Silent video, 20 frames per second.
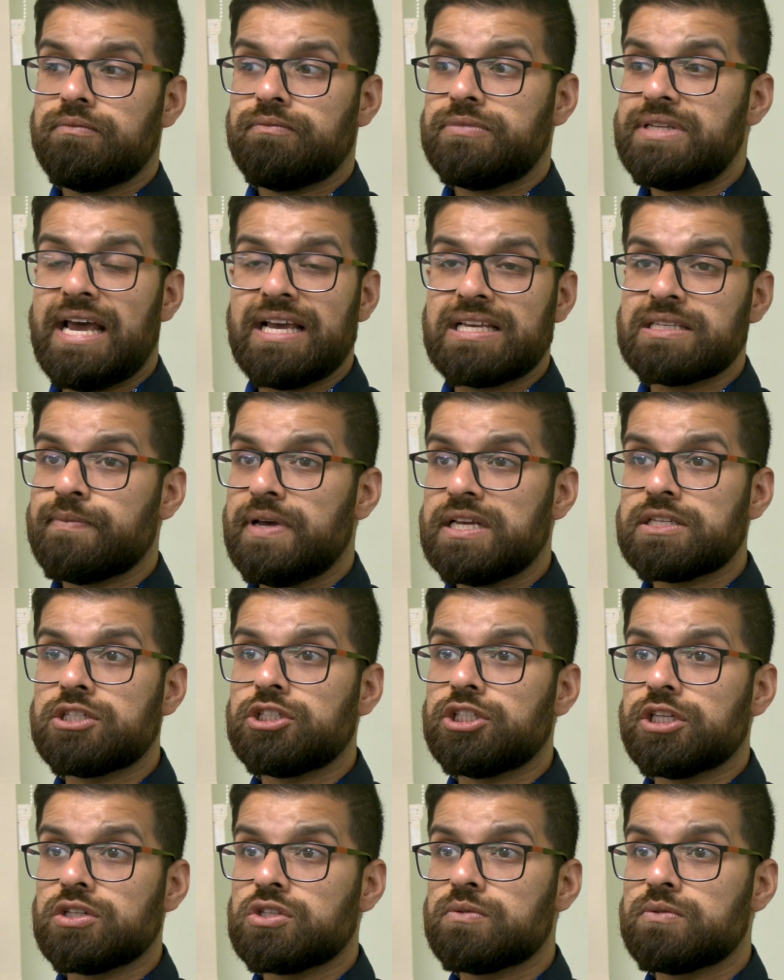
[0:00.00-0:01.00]
text
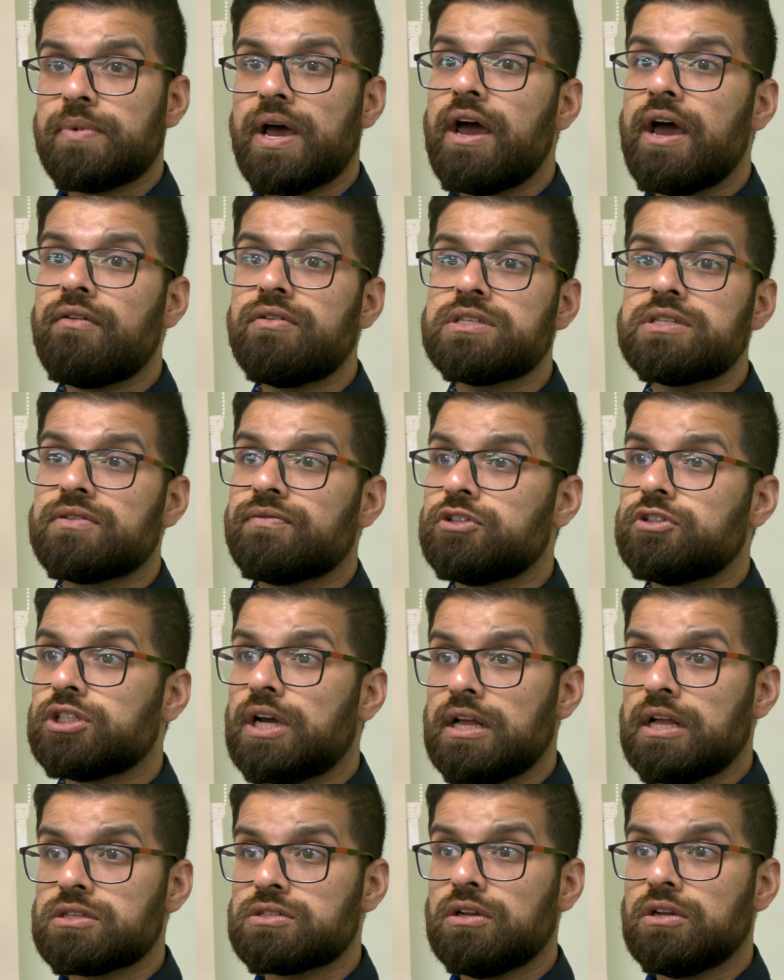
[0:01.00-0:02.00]
messaging to parents if a
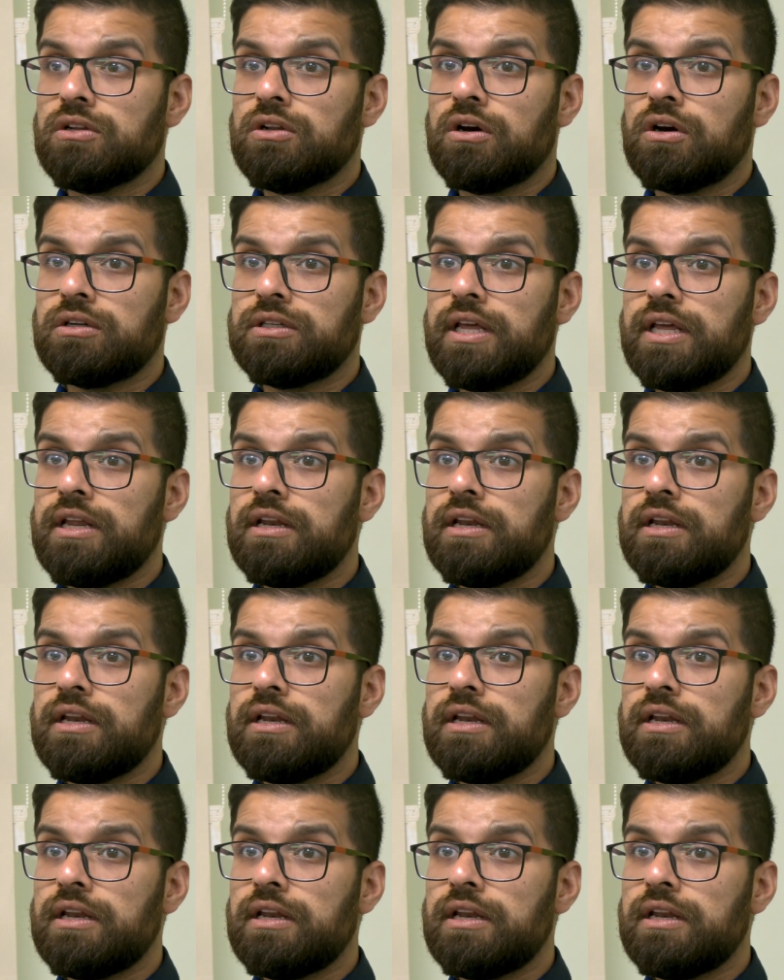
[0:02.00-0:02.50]
child's not logged